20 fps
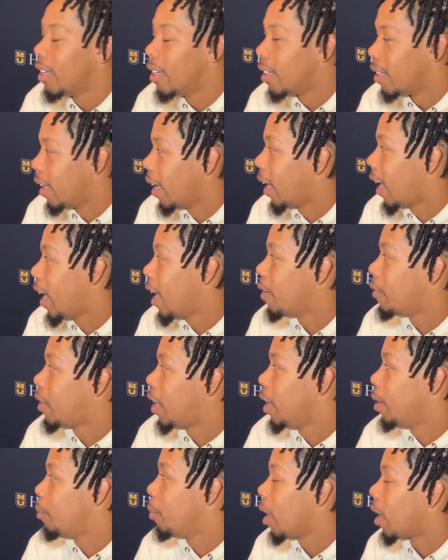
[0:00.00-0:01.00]
They gave
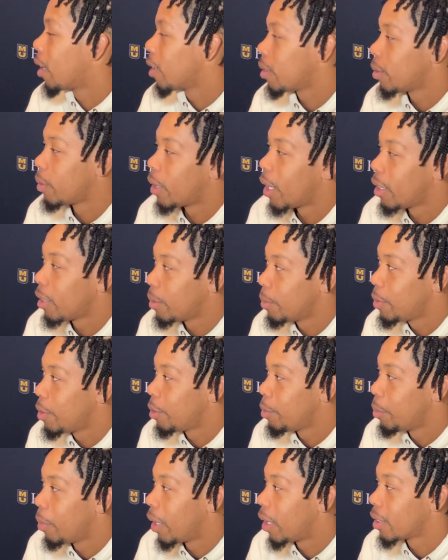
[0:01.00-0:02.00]
key blocks. Without them
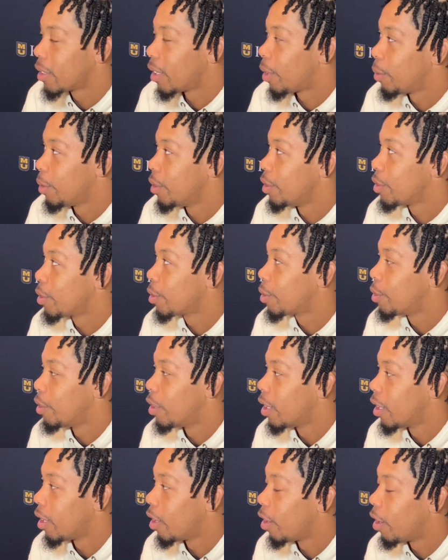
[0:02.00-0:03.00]
two blocks, I would have scored
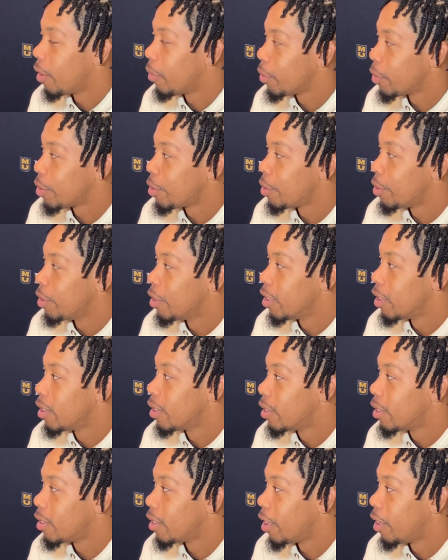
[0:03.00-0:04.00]
it all for sure.
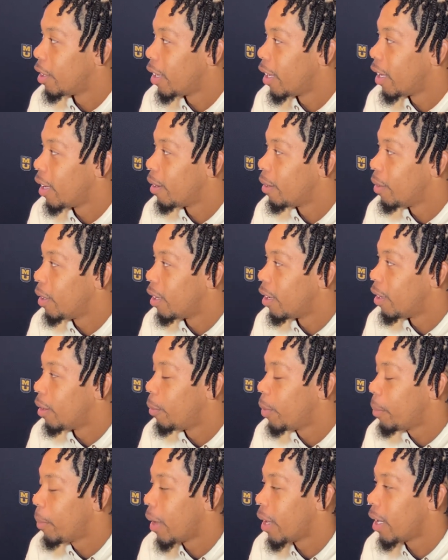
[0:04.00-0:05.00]
So, yeah,
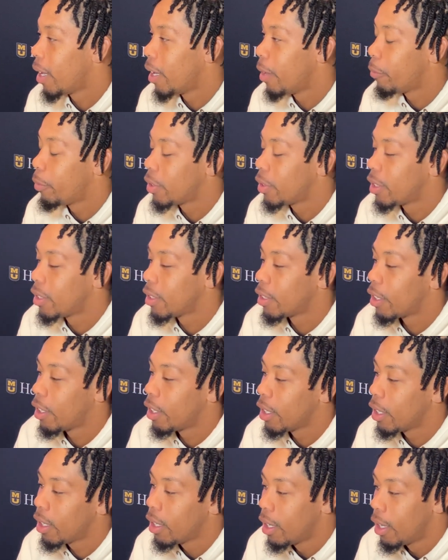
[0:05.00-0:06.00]
we made an emphasis on
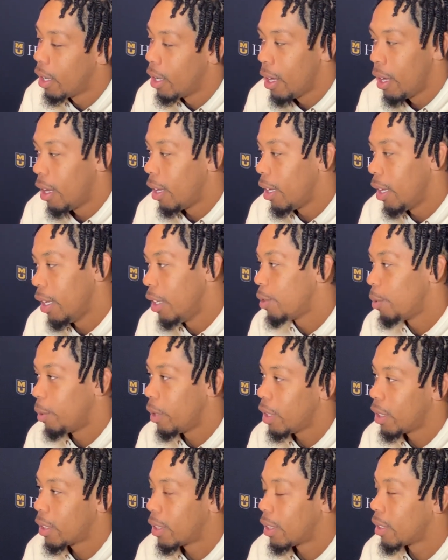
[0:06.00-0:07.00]
it each
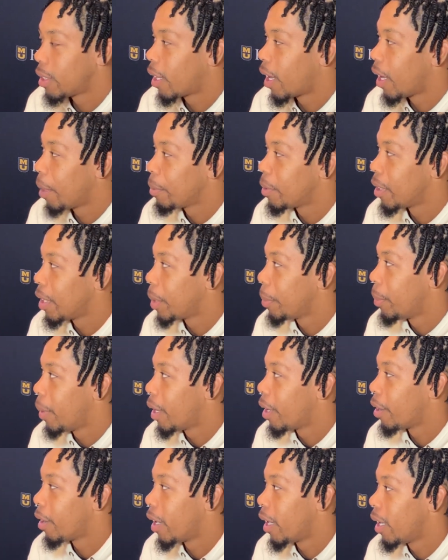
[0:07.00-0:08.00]
week since camp to get
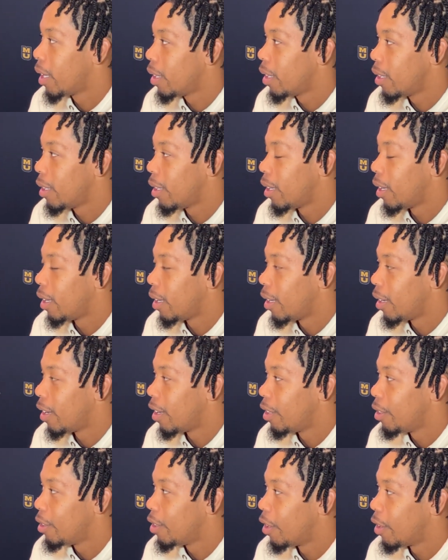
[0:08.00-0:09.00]
better at it. And,
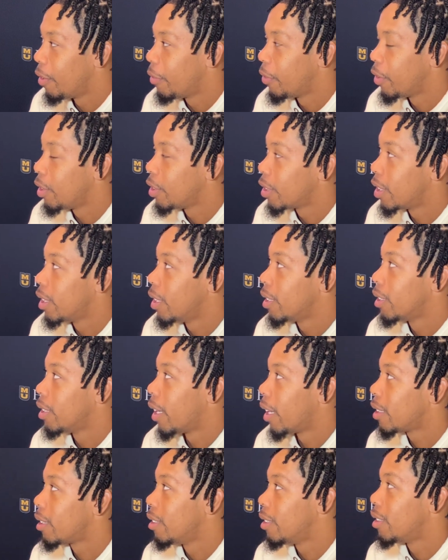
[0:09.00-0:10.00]
you know, it feels good to
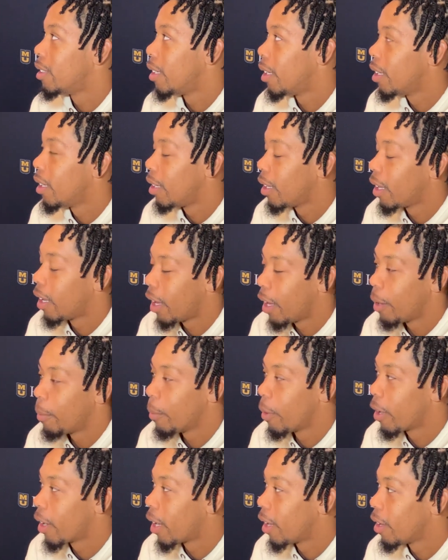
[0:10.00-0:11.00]
actually see it in the game
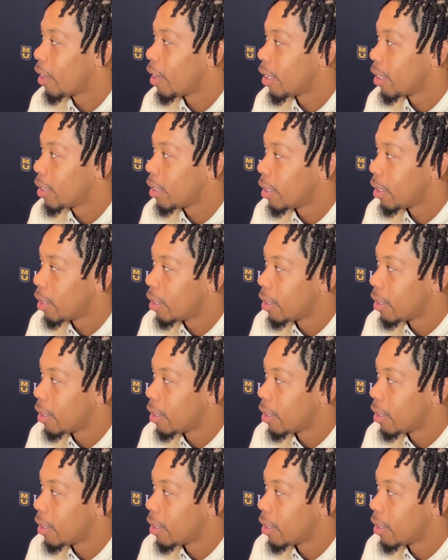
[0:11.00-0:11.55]
work out like that.